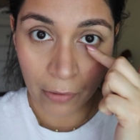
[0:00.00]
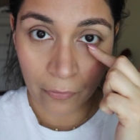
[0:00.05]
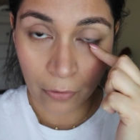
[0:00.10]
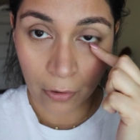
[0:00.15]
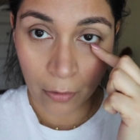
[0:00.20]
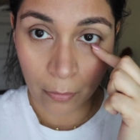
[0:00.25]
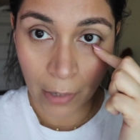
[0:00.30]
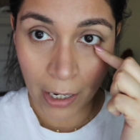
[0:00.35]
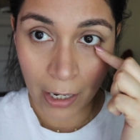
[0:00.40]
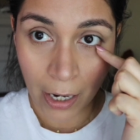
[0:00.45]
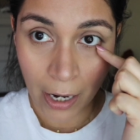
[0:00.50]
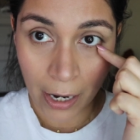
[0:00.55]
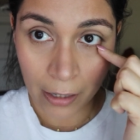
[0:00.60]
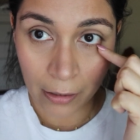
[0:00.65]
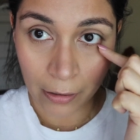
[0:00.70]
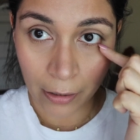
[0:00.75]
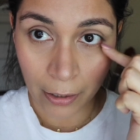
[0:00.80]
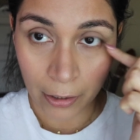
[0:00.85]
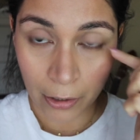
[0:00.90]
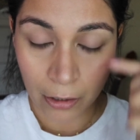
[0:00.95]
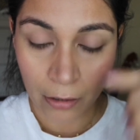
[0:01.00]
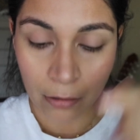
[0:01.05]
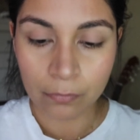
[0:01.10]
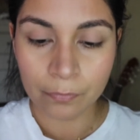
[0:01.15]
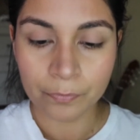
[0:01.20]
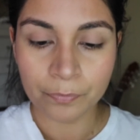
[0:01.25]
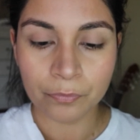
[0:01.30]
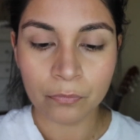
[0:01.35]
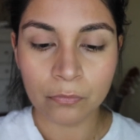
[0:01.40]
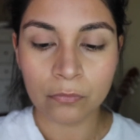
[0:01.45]
for my eyeliner,
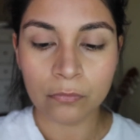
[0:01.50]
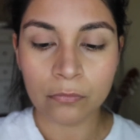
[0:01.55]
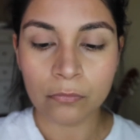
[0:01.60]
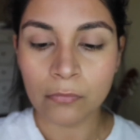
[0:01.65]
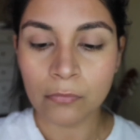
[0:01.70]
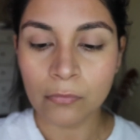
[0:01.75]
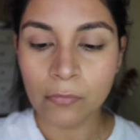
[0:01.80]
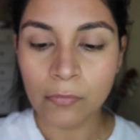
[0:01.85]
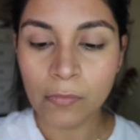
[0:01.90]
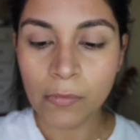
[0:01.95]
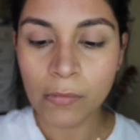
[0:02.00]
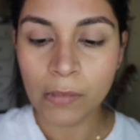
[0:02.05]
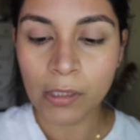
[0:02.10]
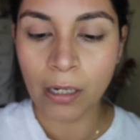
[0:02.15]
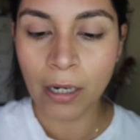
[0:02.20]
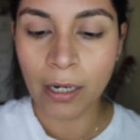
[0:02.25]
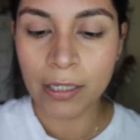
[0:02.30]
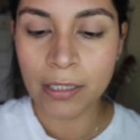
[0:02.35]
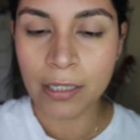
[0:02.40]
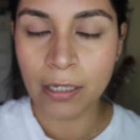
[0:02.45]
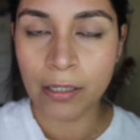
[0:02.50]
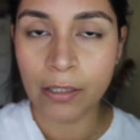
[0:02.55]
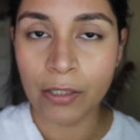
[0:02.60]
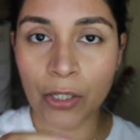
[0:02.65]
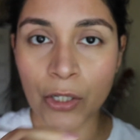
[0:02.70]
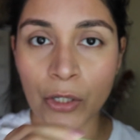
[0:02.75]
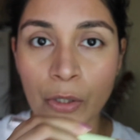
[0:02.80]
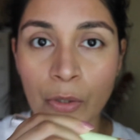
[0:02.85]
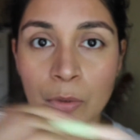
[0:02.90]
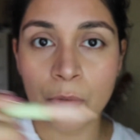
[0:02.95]
I tend
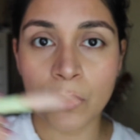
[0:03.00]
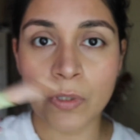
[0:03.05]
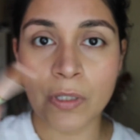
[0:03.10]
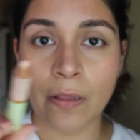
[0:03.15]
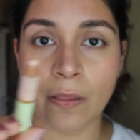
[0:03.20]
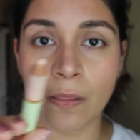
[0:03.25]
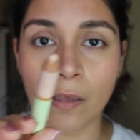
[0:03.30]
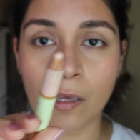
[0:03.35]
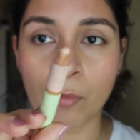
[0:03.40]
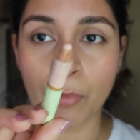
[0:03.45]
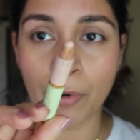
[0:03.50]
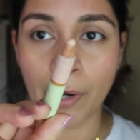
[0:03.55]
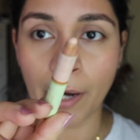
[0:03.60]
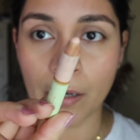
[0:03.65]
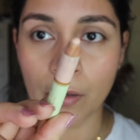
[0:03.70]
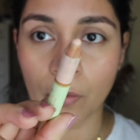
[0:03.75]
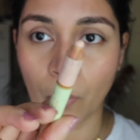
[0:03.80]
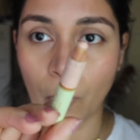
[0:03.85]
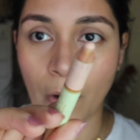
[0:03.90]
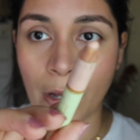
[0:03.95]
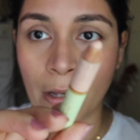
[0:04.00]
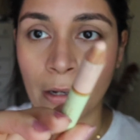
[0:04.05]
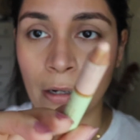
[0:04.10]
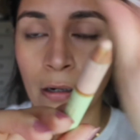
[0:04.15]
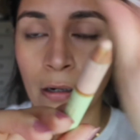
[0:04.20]
to use the brighten one